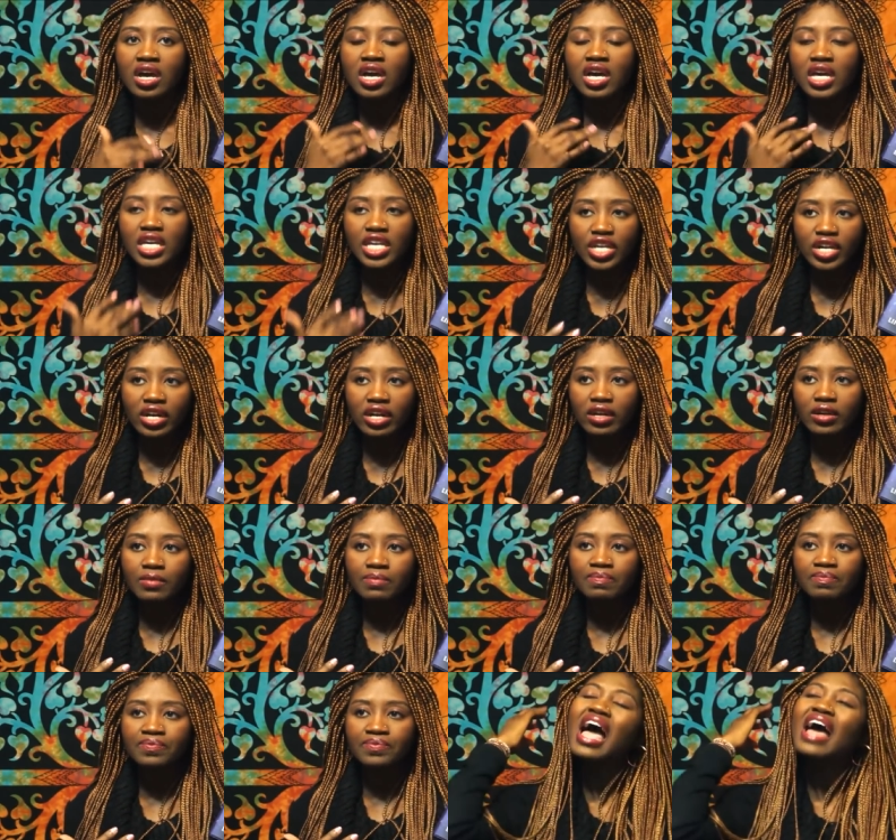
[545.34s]
here.
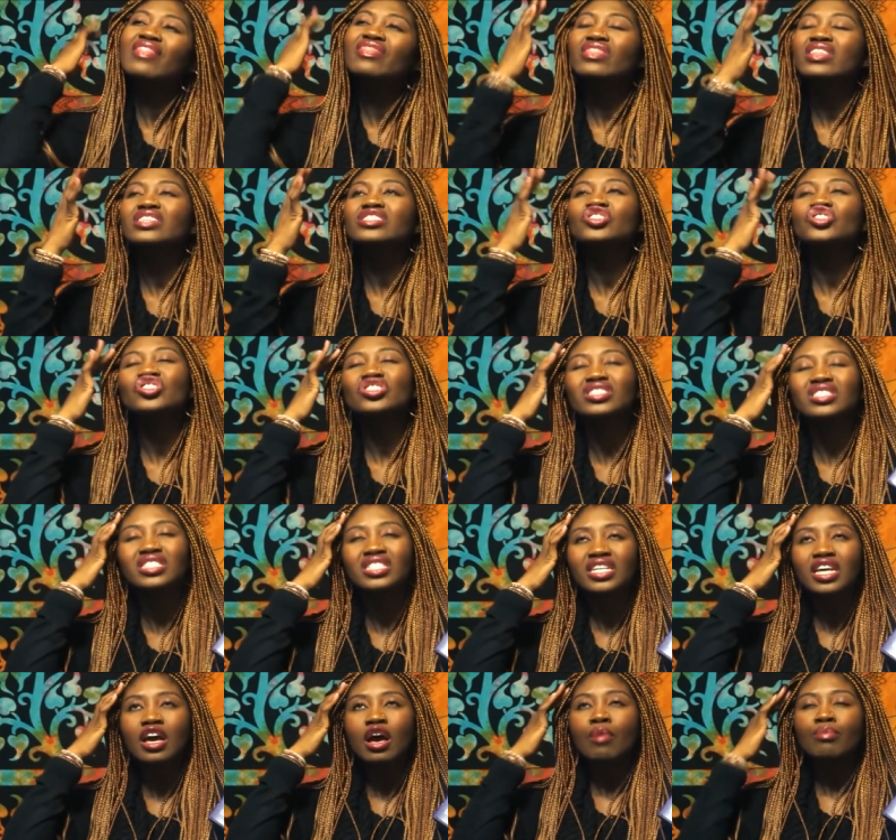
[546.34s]
And this
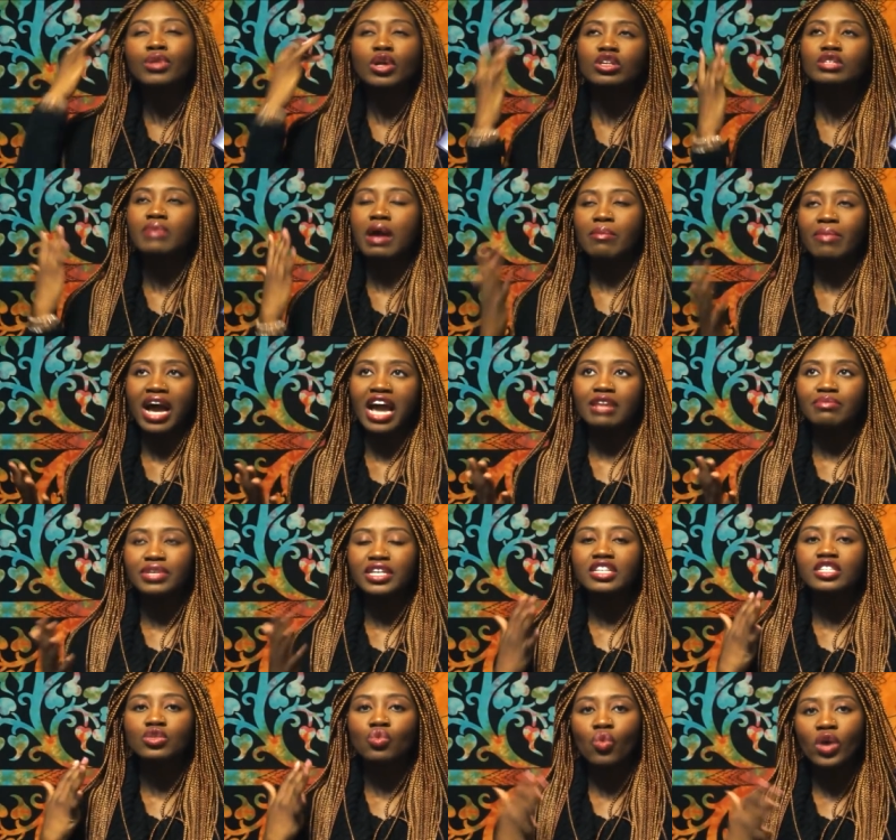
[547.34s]
just blows my mind
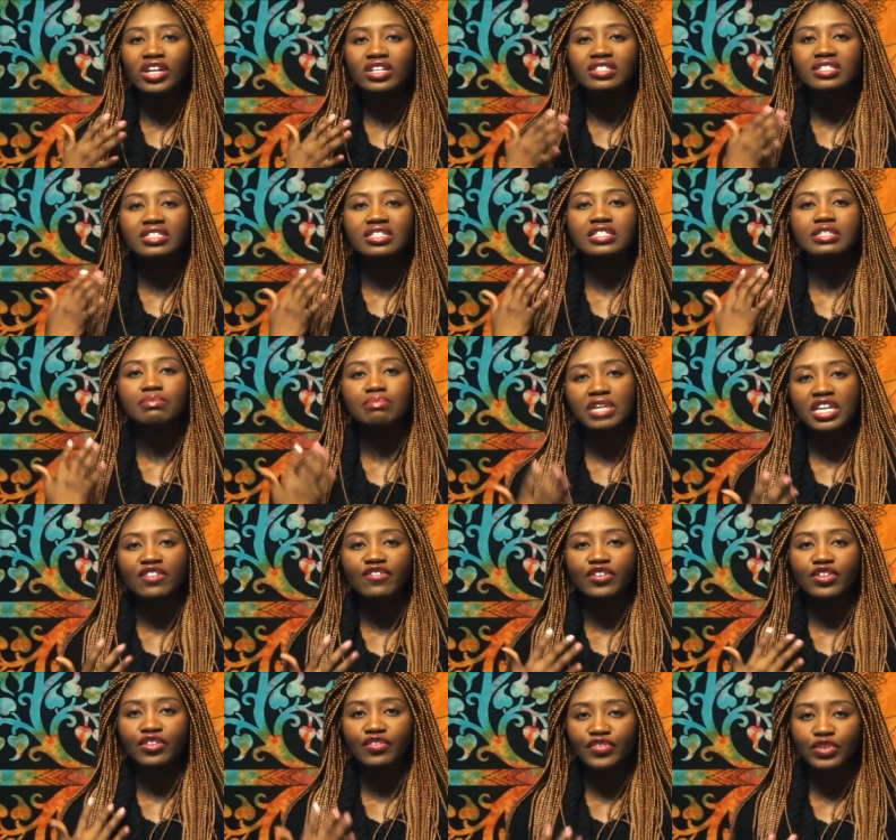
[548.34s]
because what does this mean
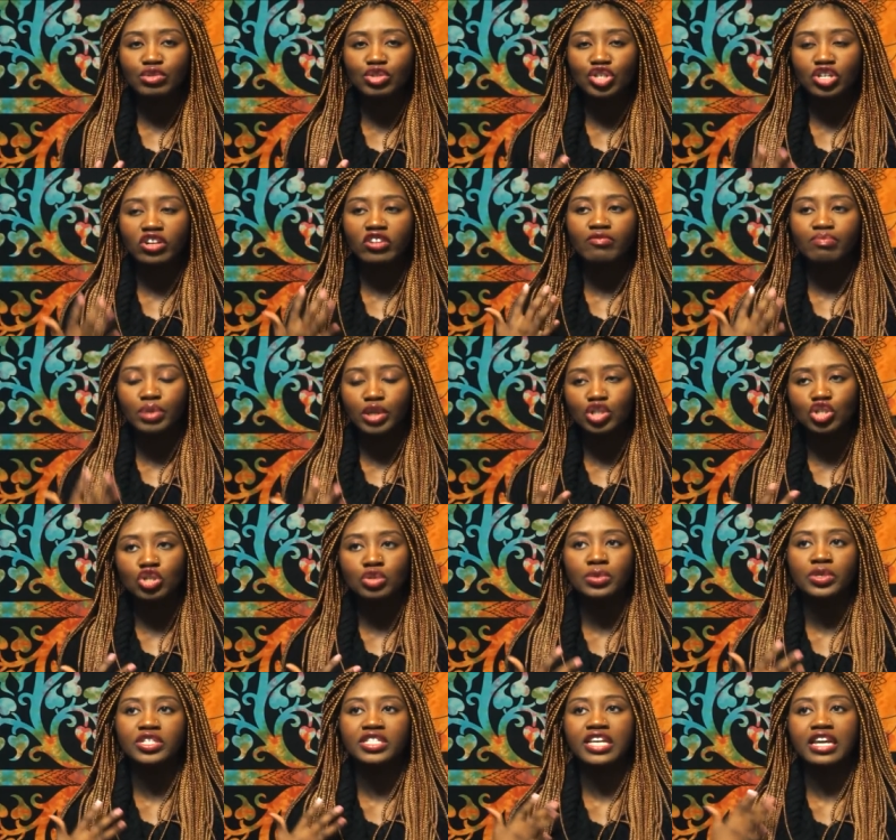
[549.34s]
for the future of
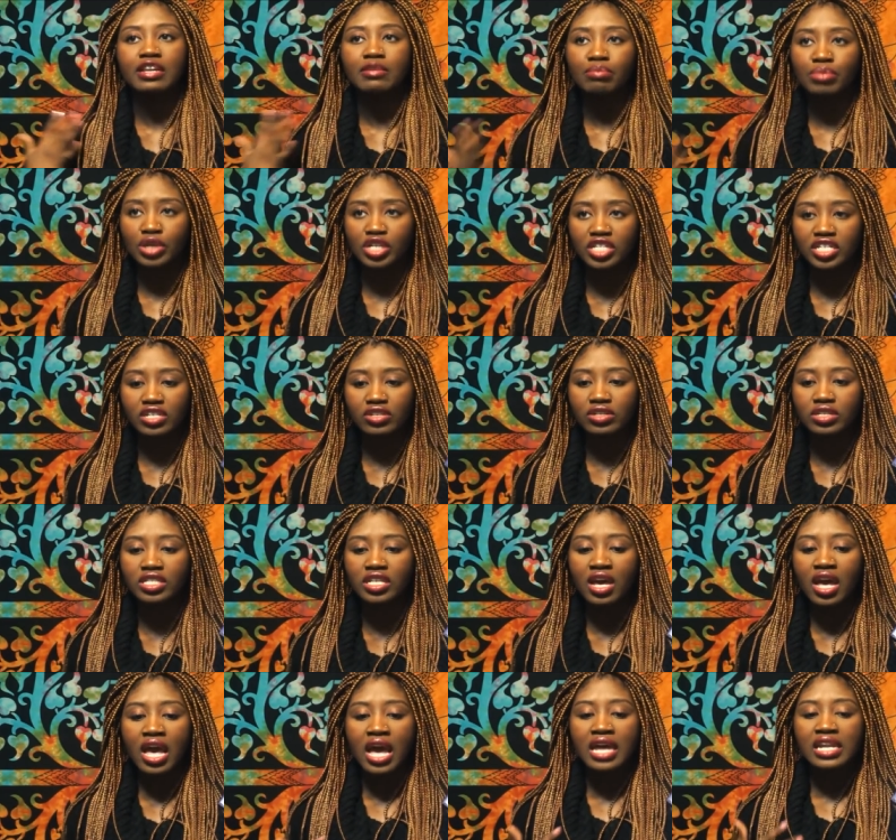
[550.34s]
booktubers getting book deals?
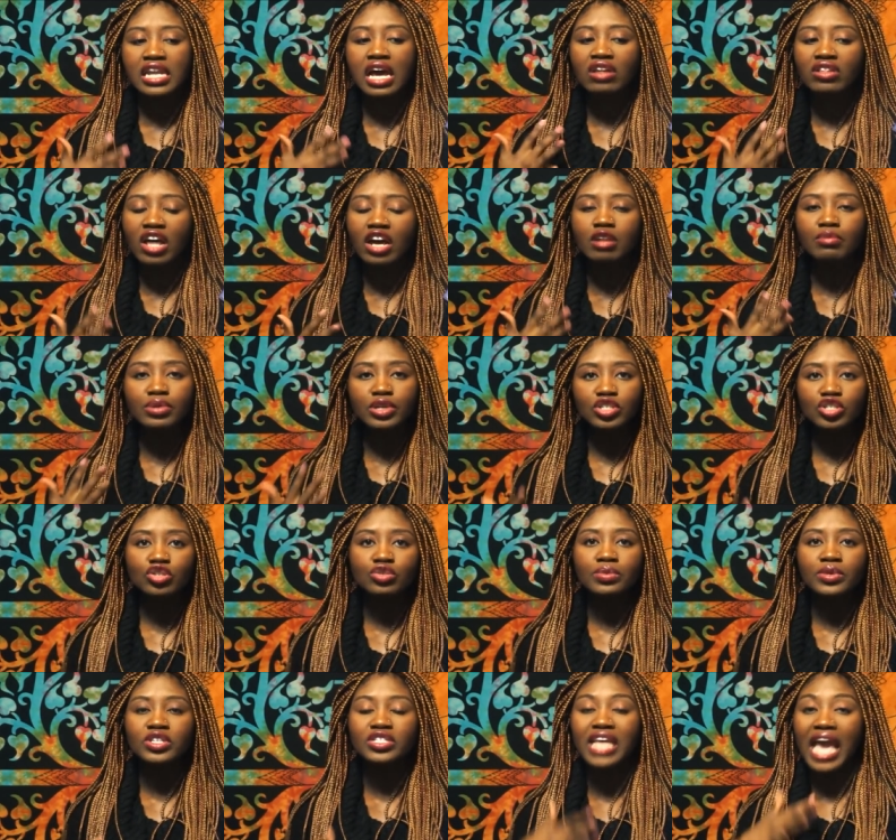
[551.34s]
Now, a lot of
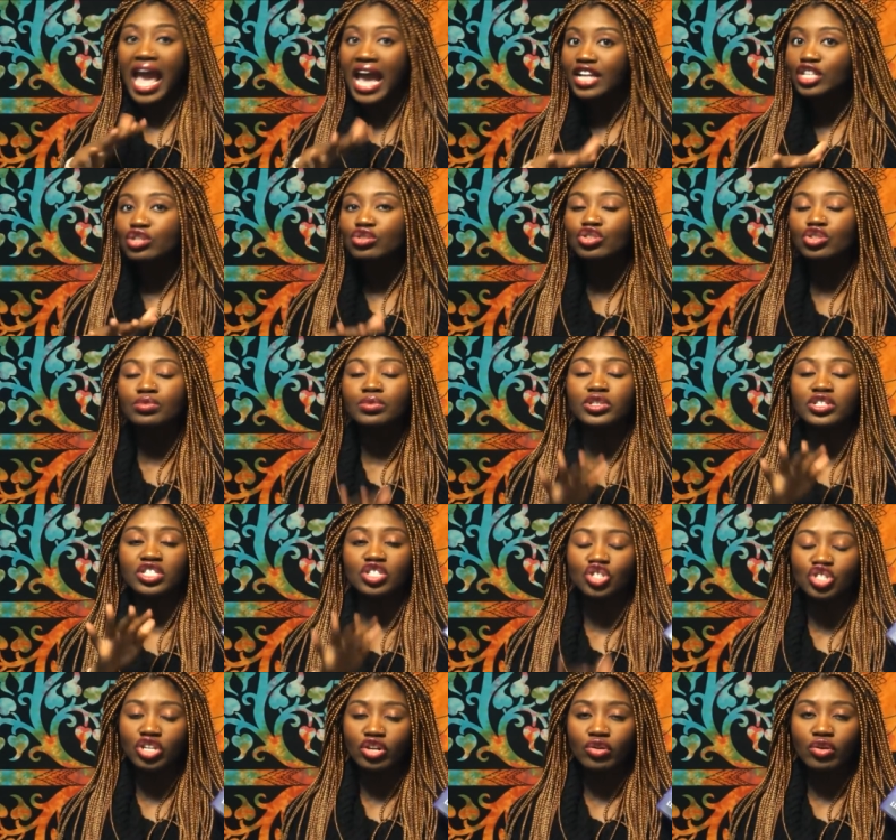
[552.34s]
booktubers and YouTubers in
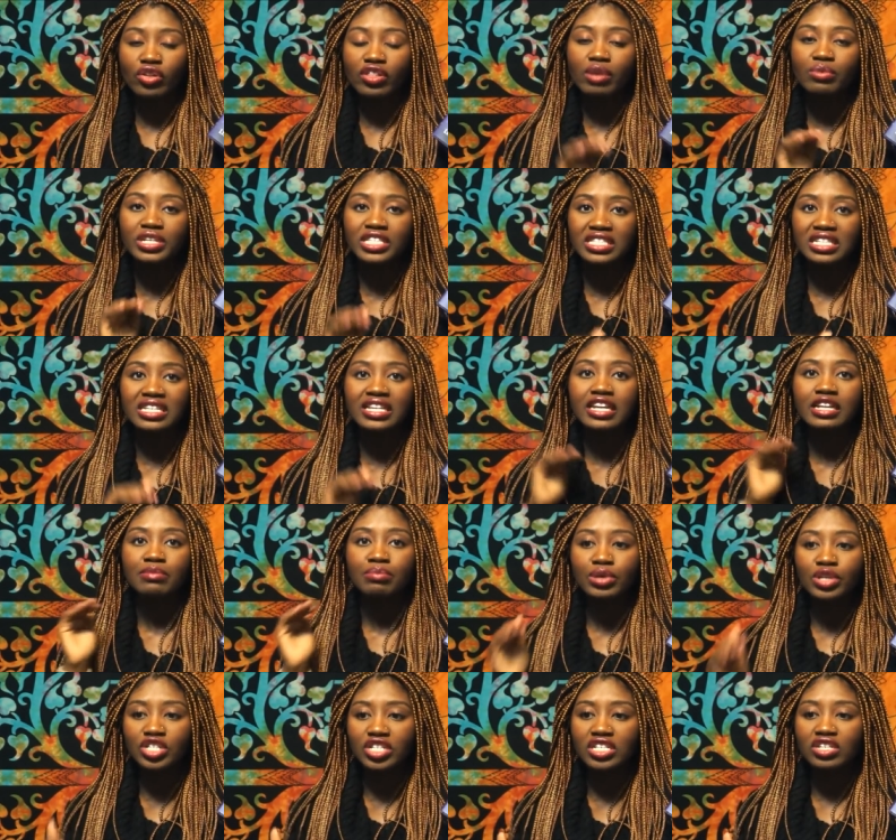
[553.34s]
general that we see getting
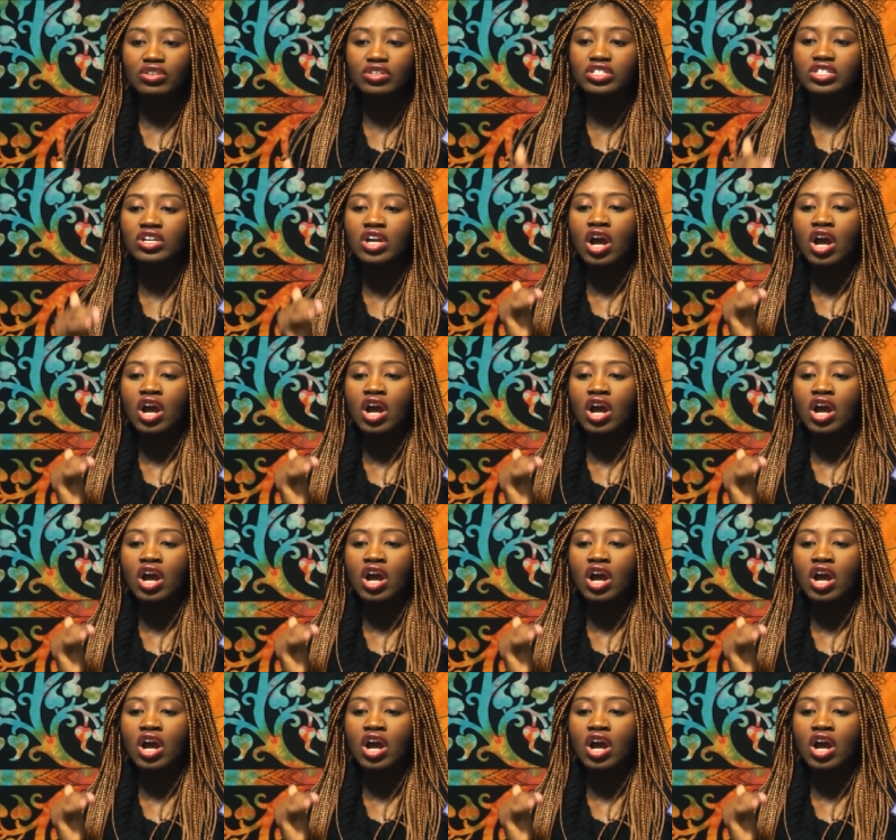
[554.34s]
book deals